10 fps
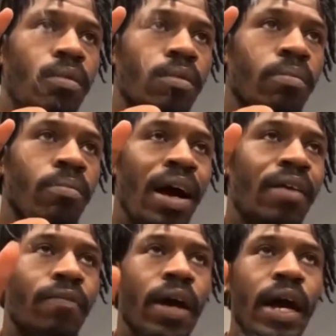Mach
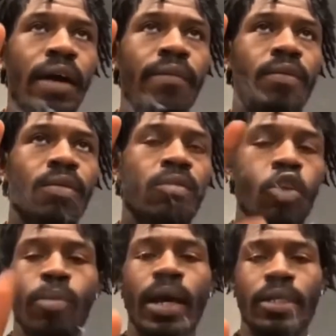5
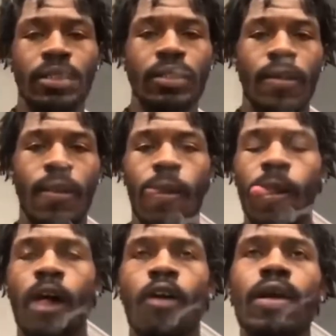robots.
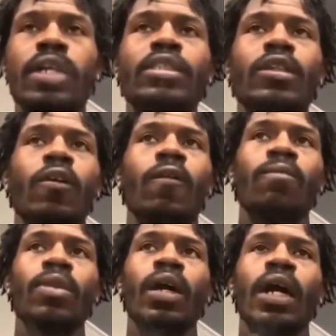Okay, so
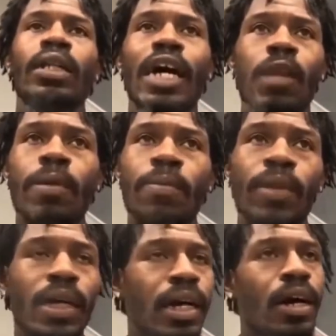a lot of people, like
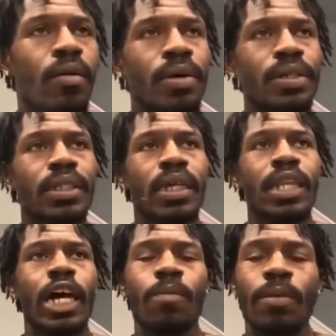I always say, a lot
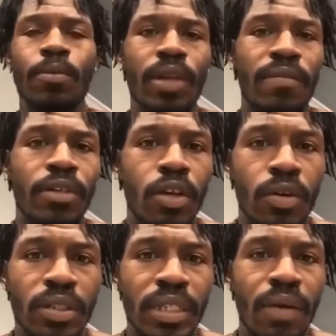of people never notice
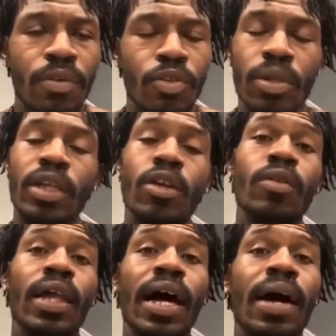how when you get
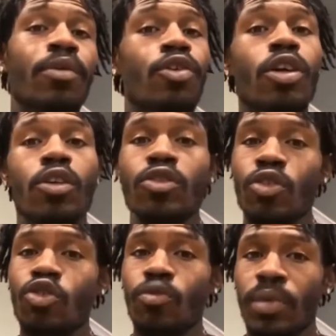online, when you get on
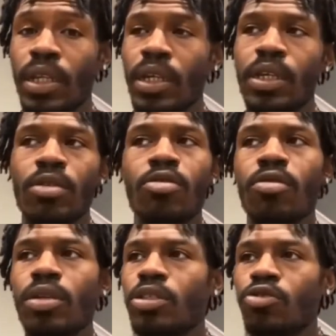social media and you're going
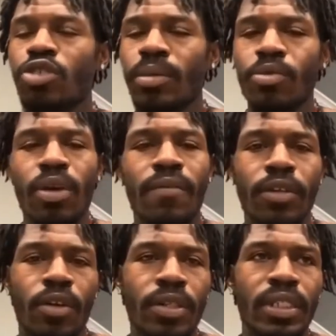to do something, you ever
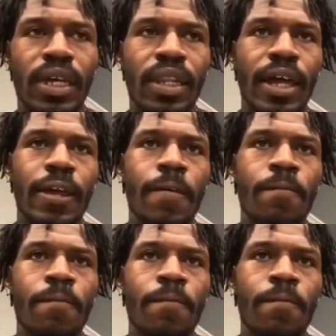notice how like